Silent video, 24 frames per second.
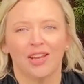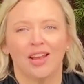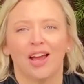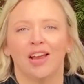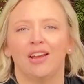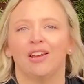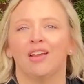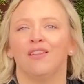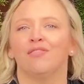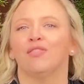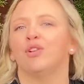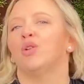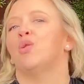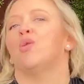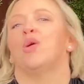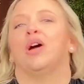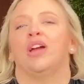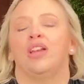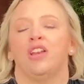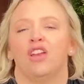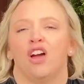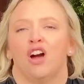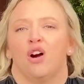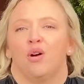I never
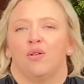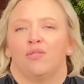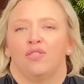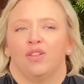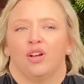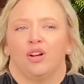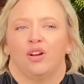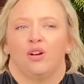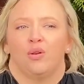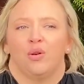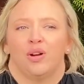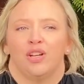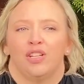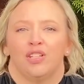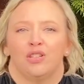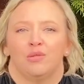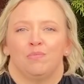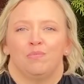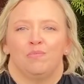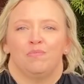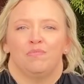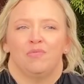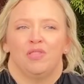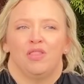quite know if
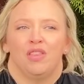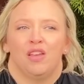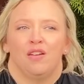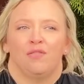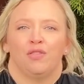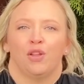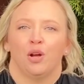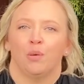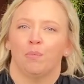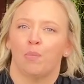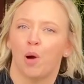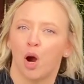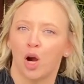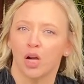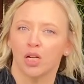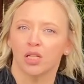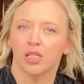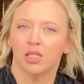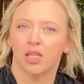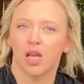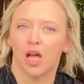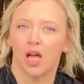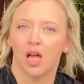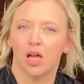they're part
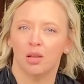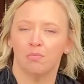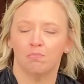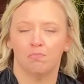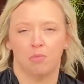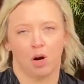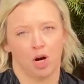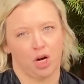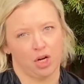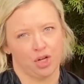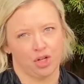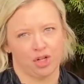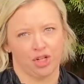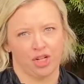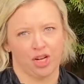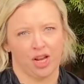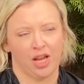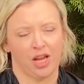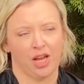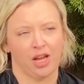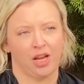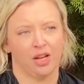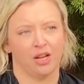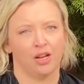sun, part
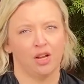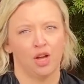shade,